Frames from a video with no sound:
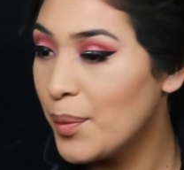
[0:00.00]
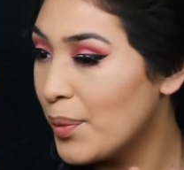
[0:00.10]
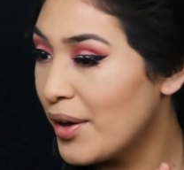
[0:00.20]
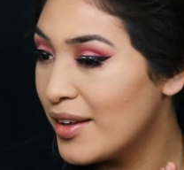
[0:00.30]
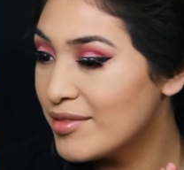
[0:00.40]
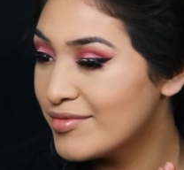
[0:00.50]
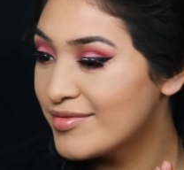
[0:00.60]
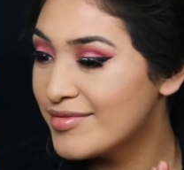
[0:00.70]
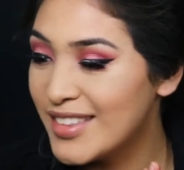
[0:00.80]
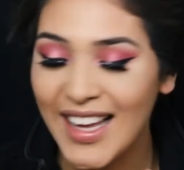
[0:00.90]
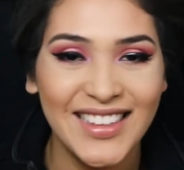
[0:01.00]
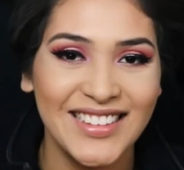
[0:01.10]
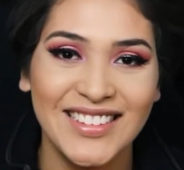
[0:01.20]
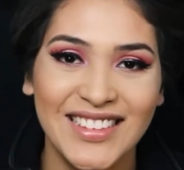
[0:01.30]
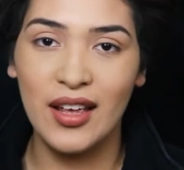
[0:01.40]
But yeah,
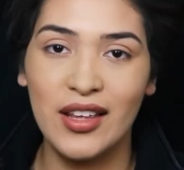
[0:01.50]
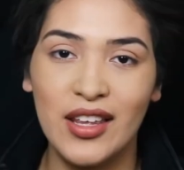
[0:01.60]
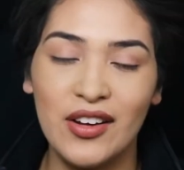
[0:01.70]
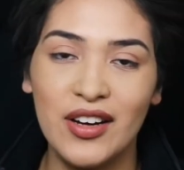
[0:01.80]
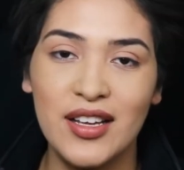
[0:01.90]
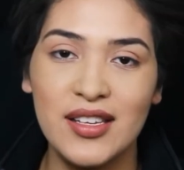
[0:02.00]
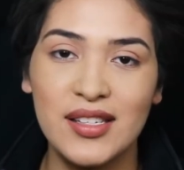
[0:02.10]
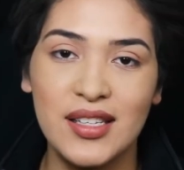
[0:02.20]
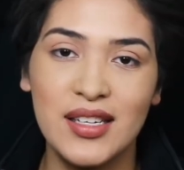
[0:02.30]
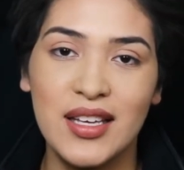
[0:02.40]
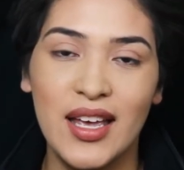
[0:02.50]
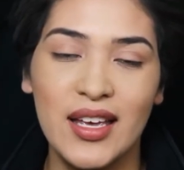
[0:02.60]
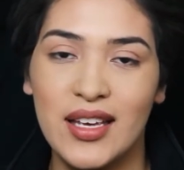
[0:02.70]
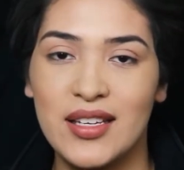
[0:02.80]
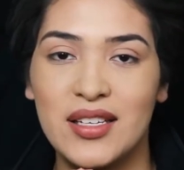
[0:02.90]
here is the
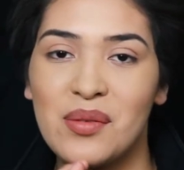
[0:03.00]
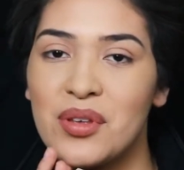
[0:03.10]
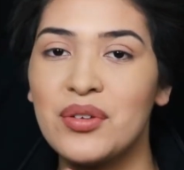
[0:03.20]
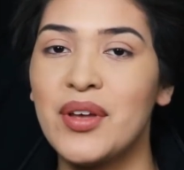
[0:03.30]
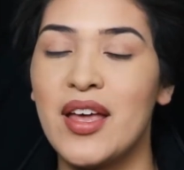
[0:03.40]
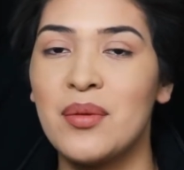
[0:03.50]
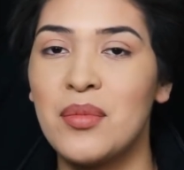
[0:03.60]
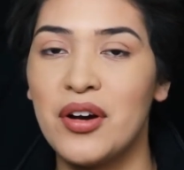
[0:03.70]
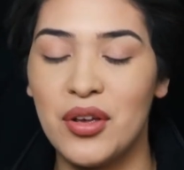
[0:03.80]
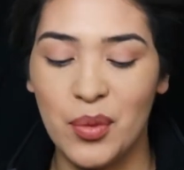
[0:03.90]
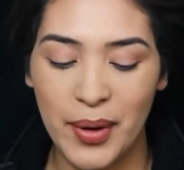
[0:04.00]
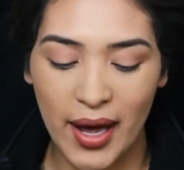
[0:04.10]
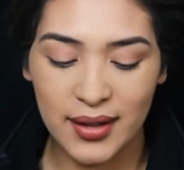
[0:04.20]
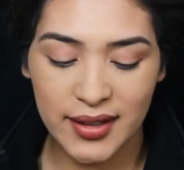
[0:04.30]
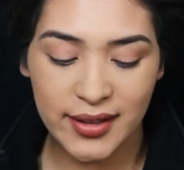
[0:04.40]
KKW and Mario
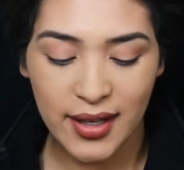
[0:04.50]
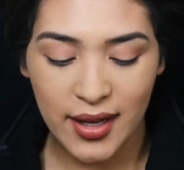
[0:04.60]
palette.